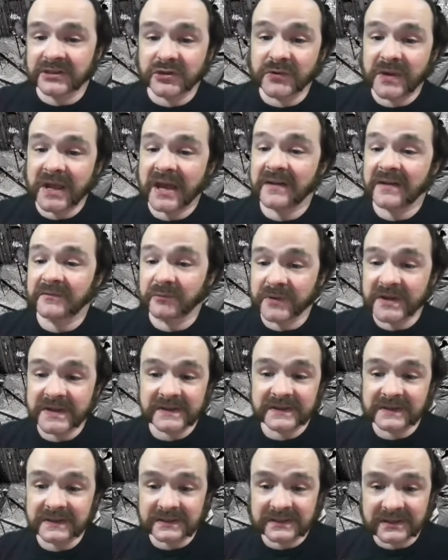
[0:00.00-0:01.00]
to have
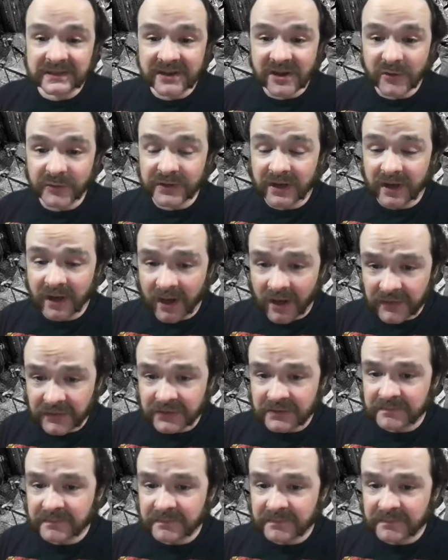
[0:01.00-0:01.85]
reasons to go to other